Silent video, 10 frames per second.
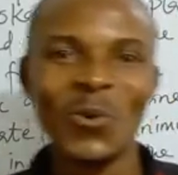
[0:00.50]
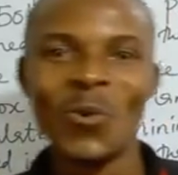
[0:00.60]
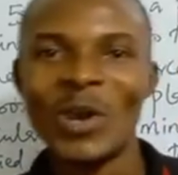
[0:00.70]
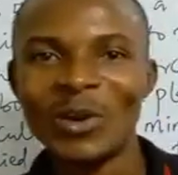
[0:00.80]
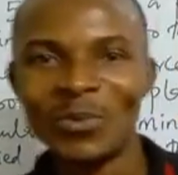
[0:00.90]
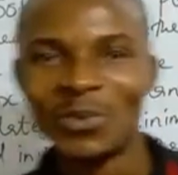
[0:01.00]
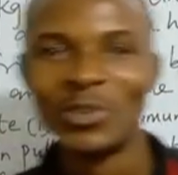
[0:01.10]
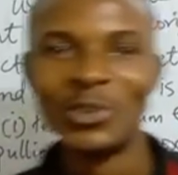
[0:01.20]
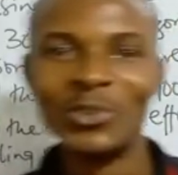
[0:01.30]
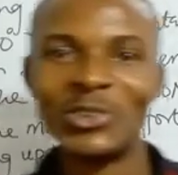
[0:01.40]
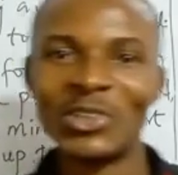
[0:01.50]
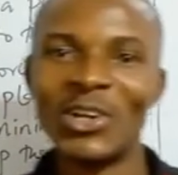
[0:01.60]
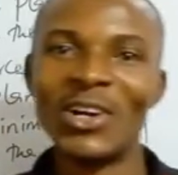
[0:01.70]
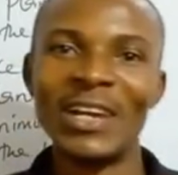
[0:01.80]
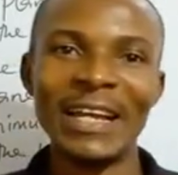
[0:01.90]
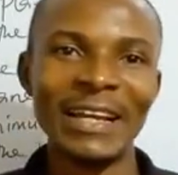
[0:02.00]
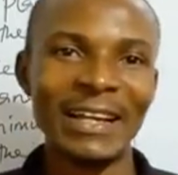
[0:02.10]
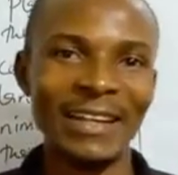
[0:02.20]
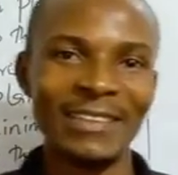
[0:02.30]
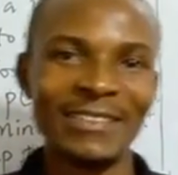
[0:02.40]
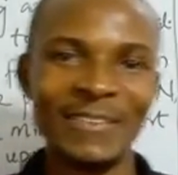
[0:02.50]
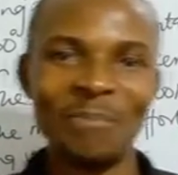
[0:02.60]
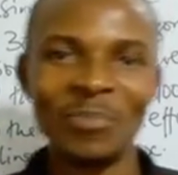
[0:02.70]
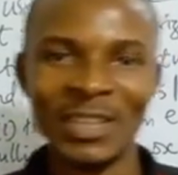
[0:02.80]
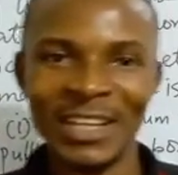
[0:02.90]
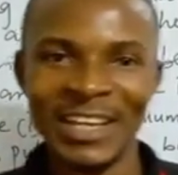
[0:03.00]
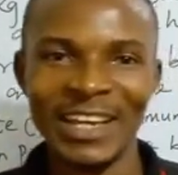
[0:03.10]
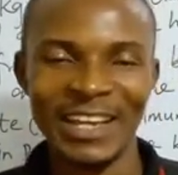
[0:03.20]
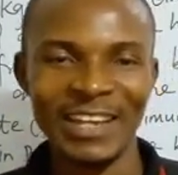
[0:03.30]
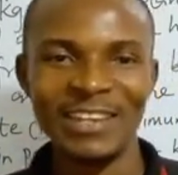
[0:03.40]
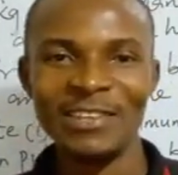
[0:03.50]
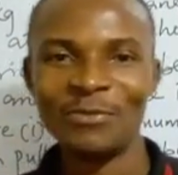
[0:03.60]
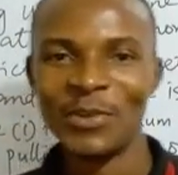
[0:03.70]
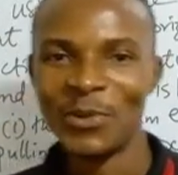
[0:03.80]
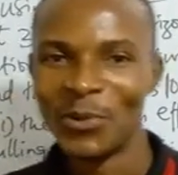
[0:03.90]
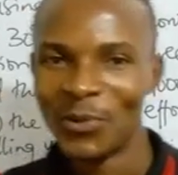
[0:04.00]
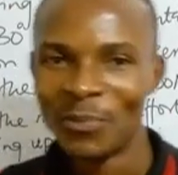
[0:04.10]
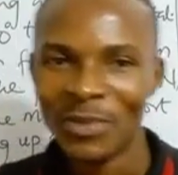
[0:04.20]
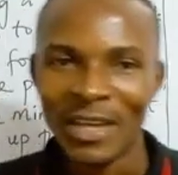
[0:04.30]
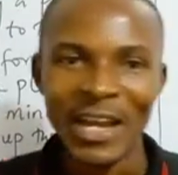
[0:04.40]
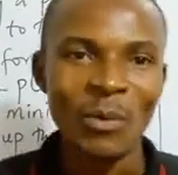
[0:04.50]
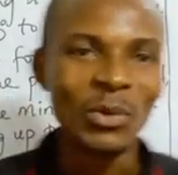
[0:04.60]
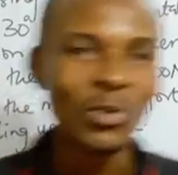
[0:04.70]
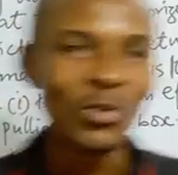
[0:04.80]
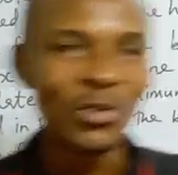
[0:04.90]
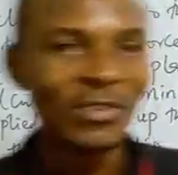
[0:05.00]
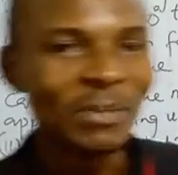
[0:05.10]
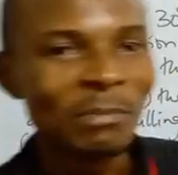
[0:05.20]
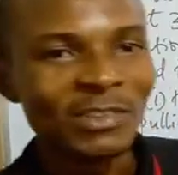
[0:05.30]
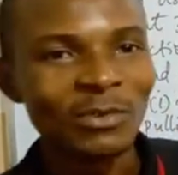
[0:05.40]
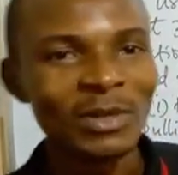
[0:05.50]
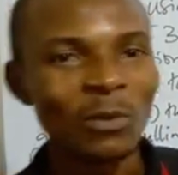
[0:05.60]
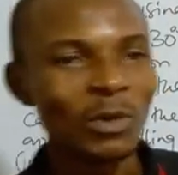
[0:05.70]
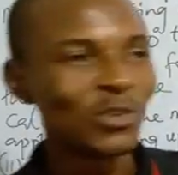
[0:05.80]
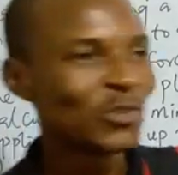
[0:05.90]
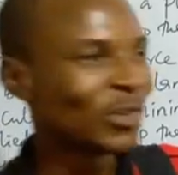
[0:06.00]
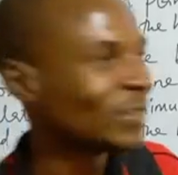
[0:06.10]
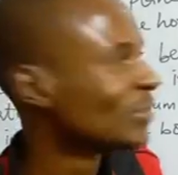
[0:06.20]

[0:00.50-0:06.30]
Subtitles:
Welcome to your Newton online class. In this video, I want to solve a particular question